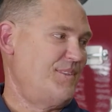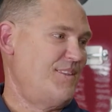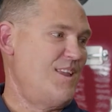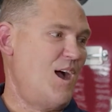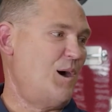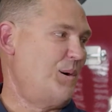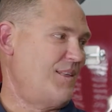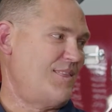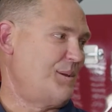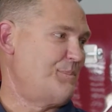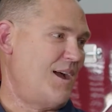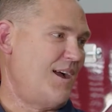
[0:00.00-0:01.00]
Now I
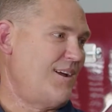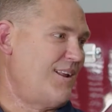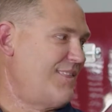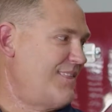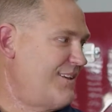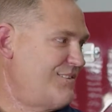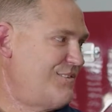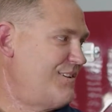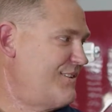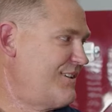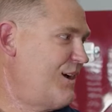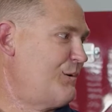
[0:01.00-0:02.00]
think back and I think,
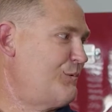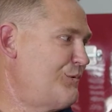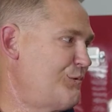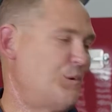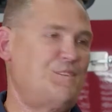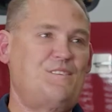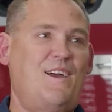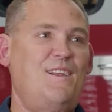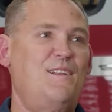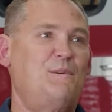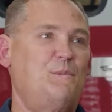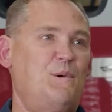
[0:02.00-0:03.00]
geez, how
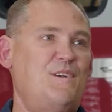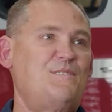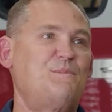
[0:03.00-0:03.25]
short-sighted it was